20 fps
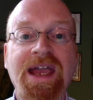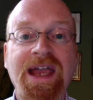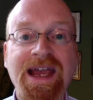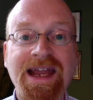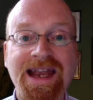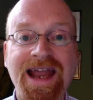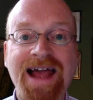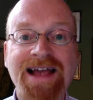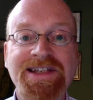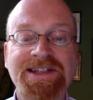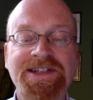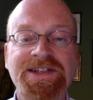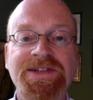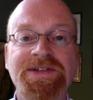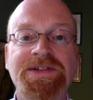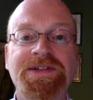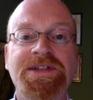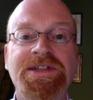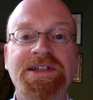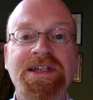In
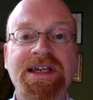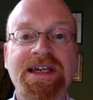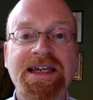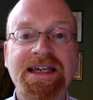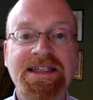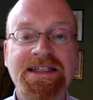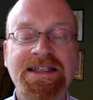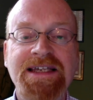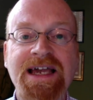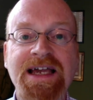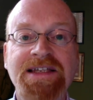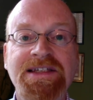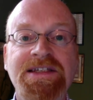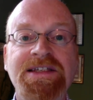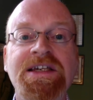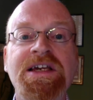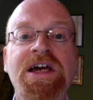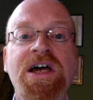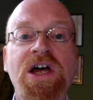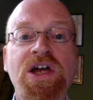essence, he
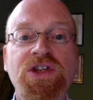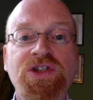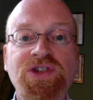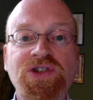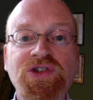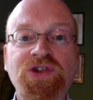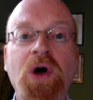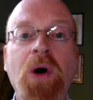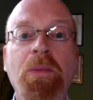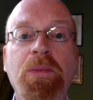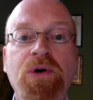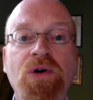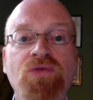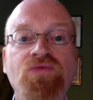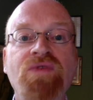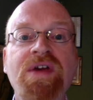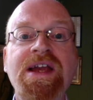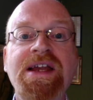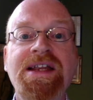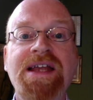says, stop
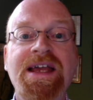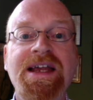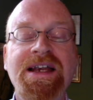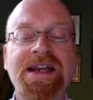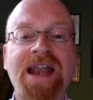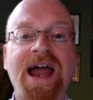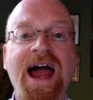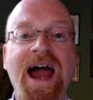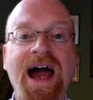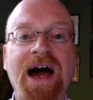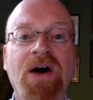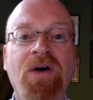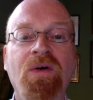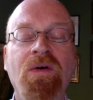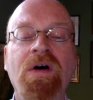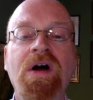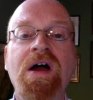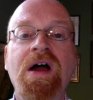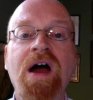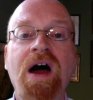reading now